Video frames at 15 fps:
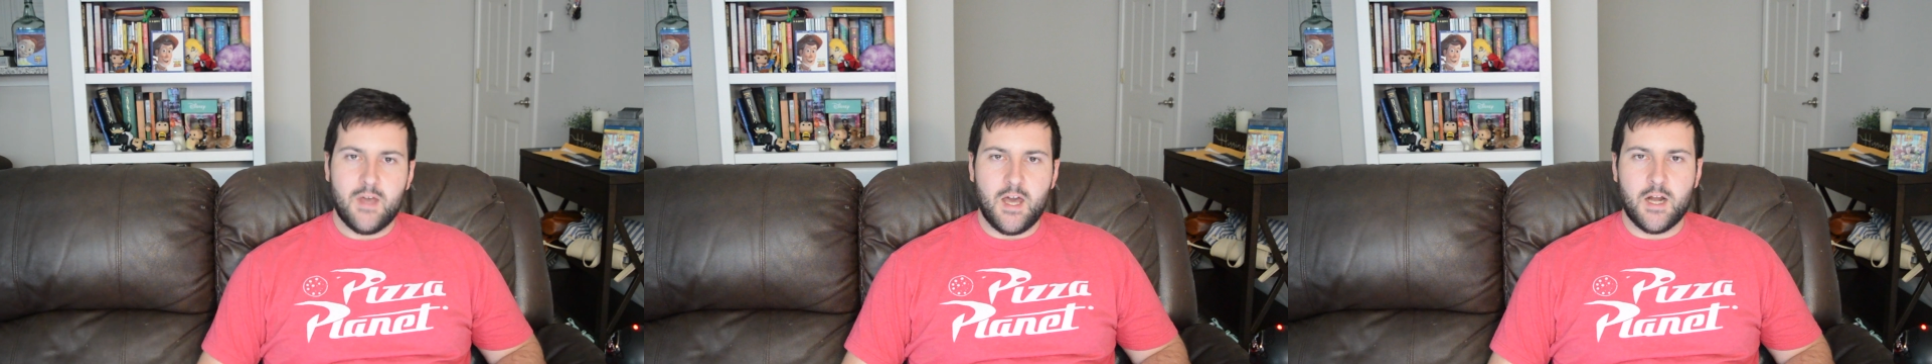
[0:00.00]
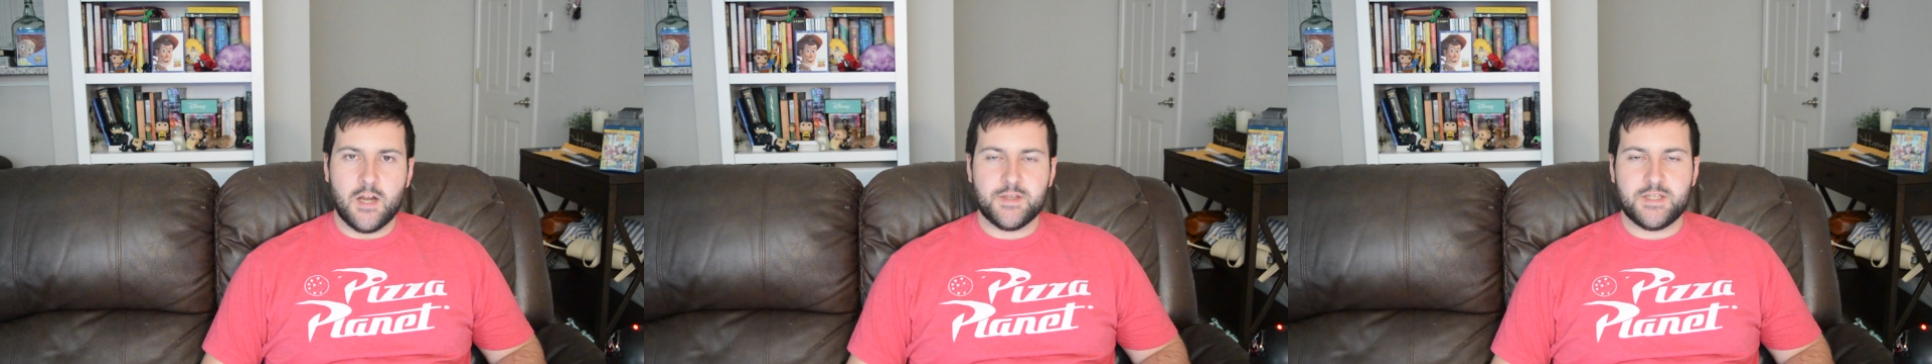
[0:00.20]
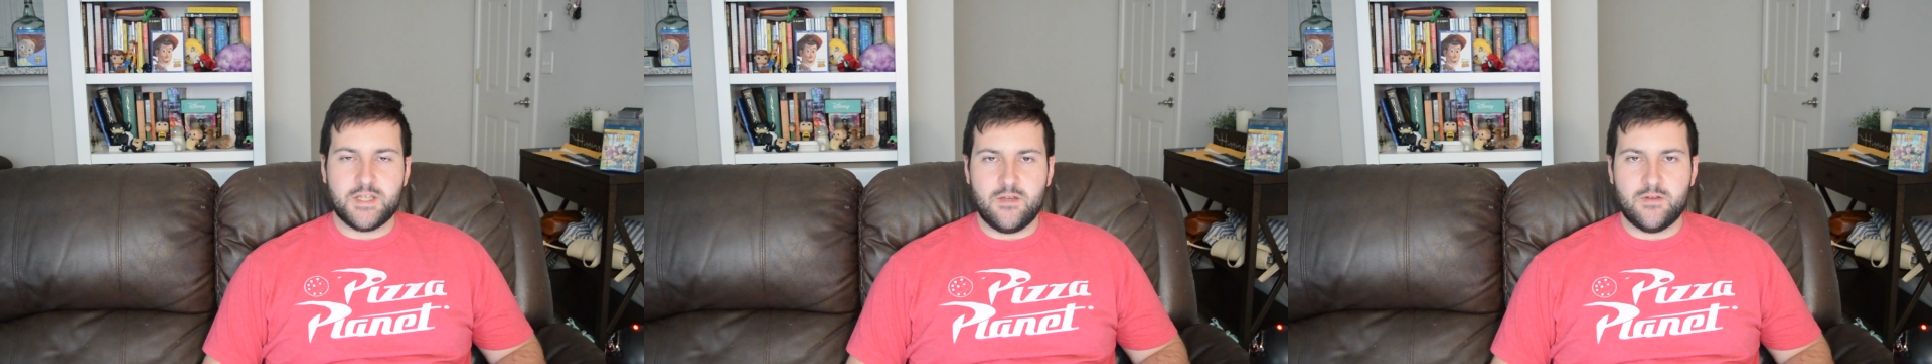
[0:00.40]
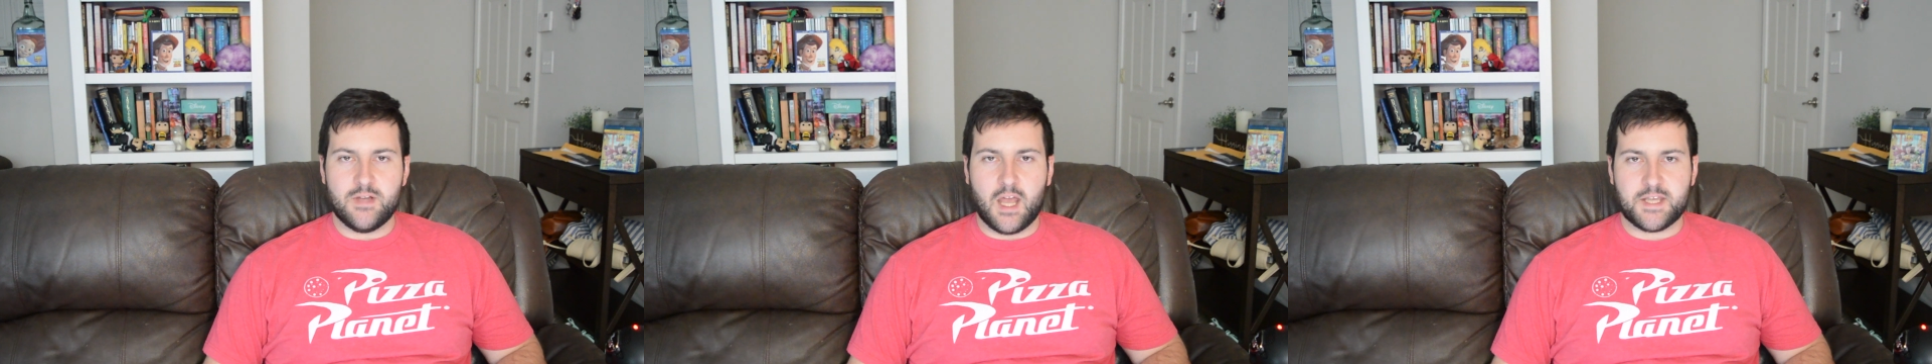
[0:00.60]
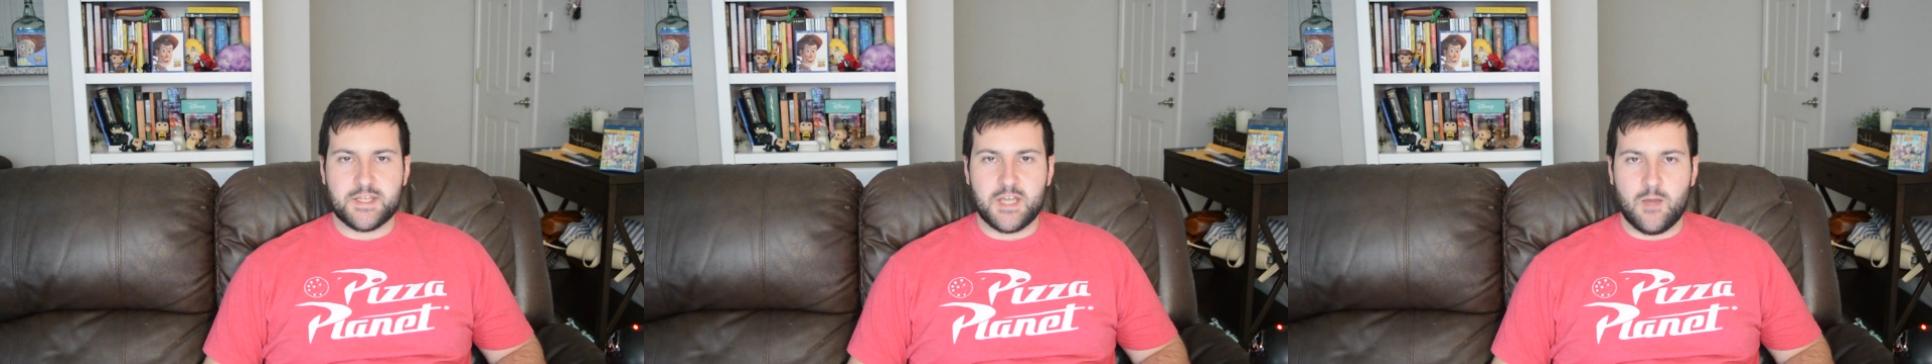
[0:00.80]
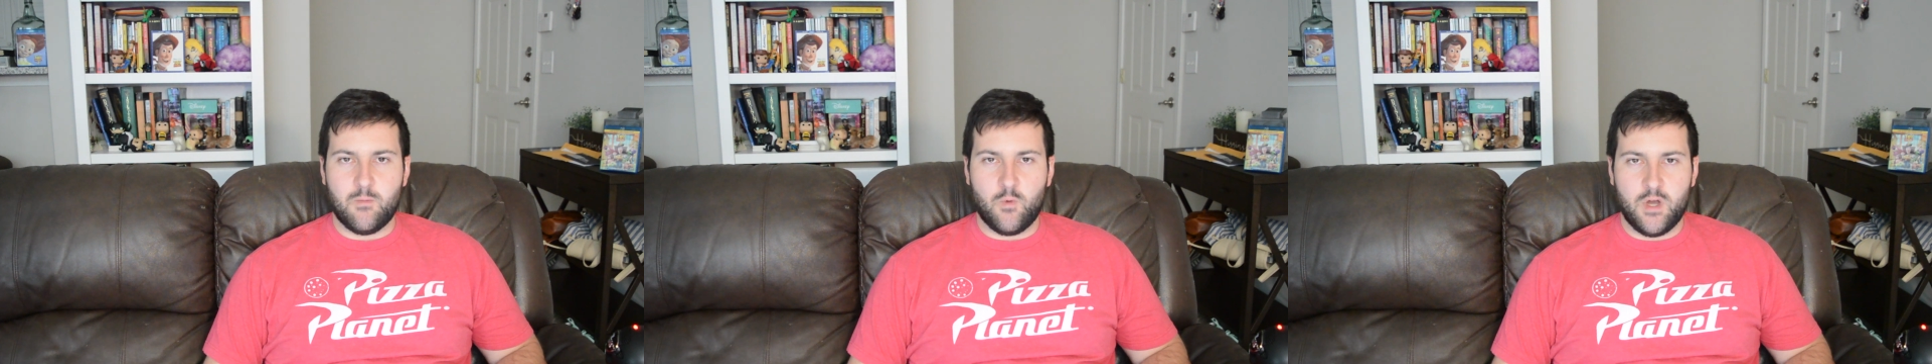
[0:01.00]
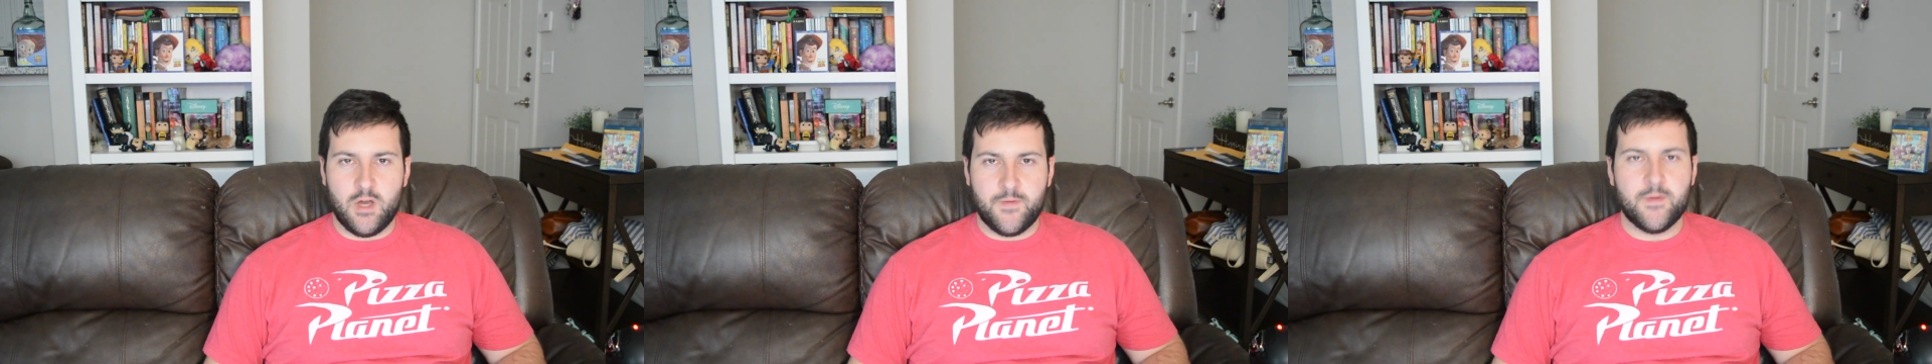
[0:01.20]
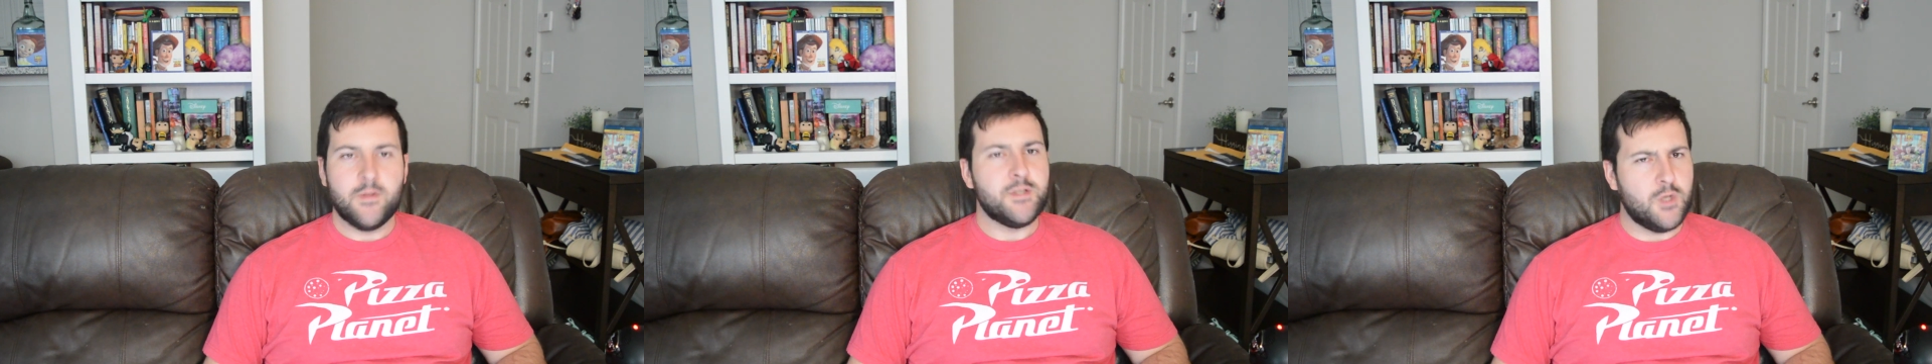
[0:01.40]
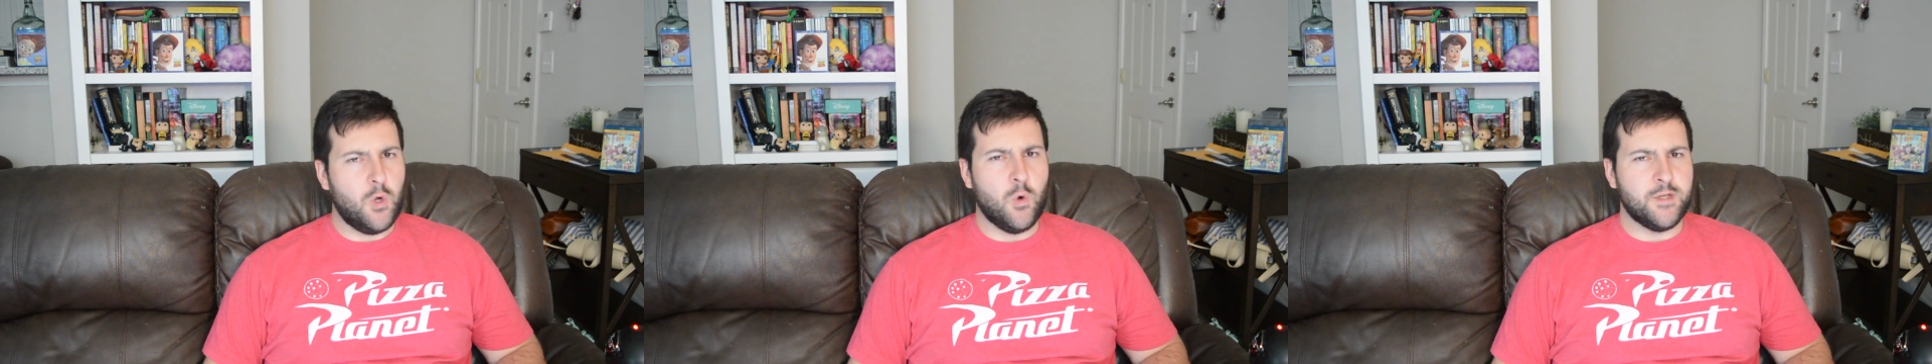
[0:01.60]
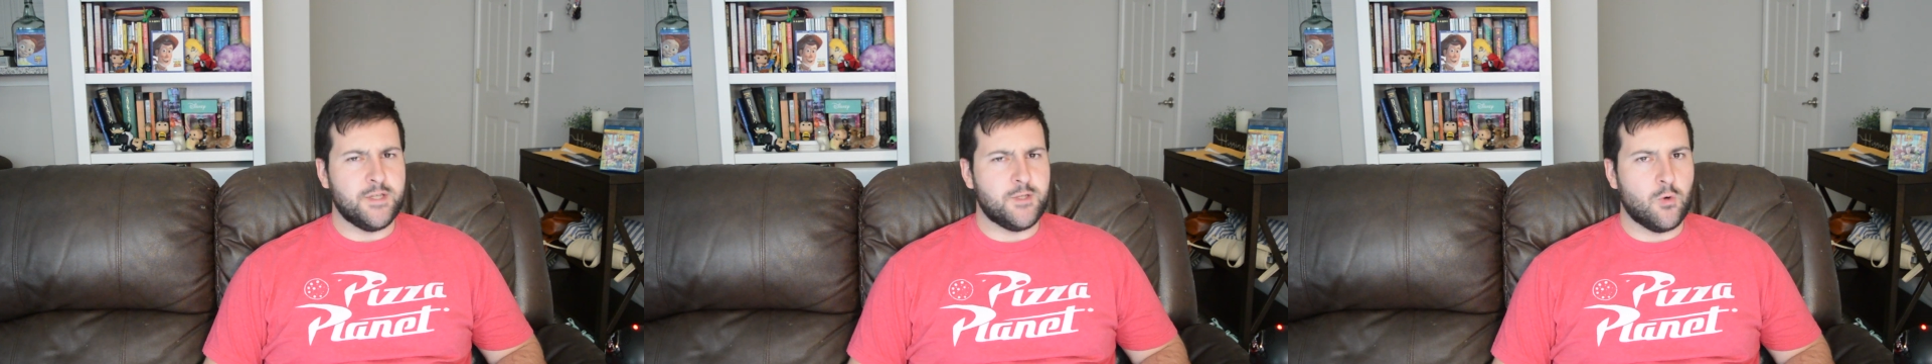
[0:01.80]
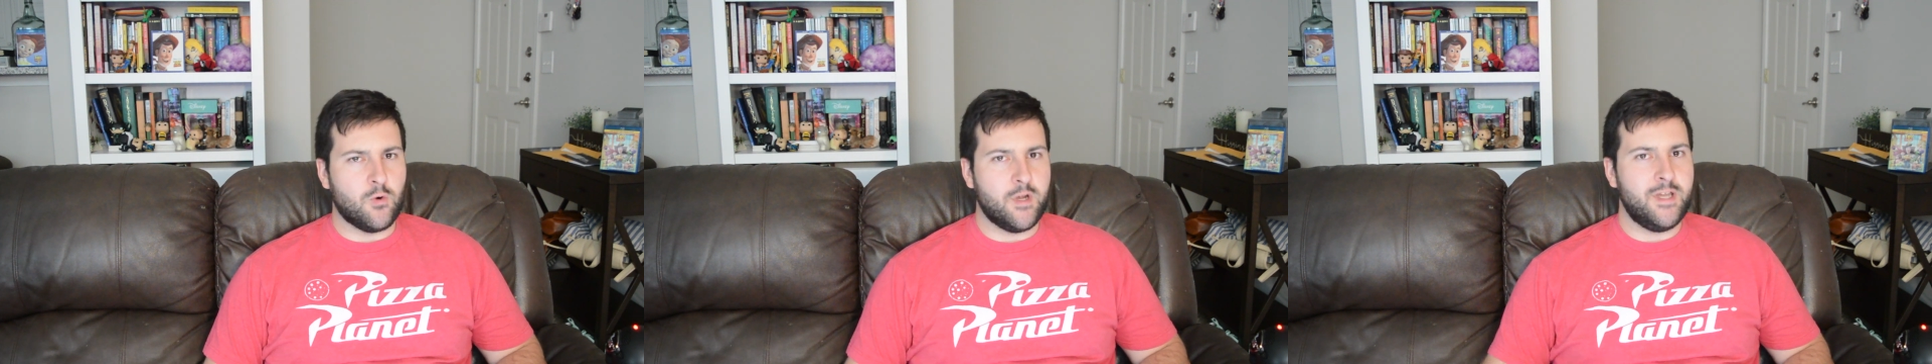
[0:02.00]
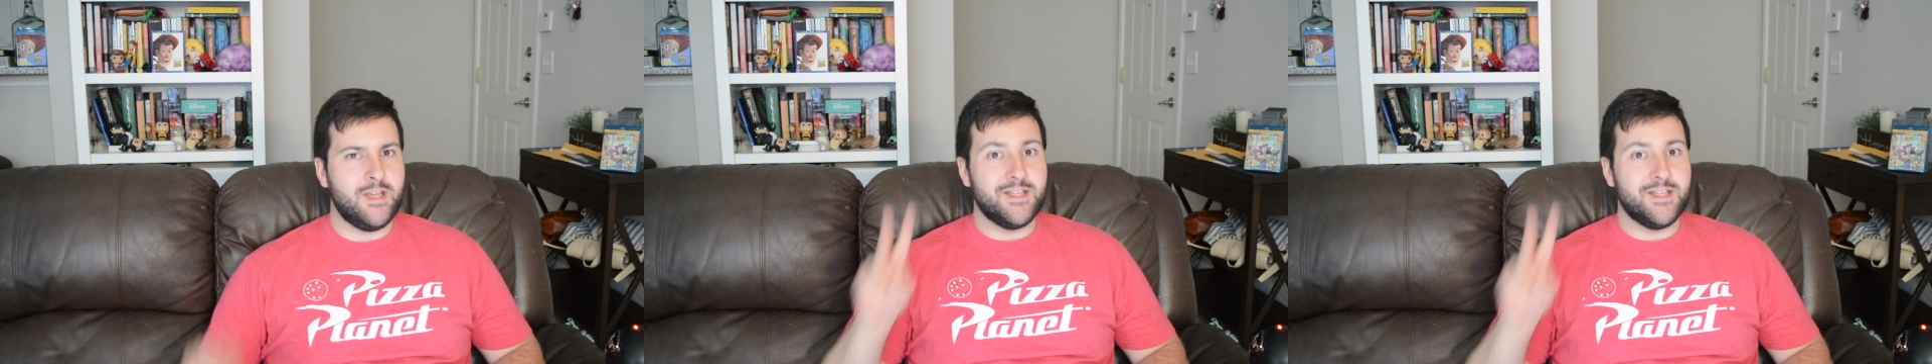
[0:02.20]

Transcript: and I'll see you next time with Toy Story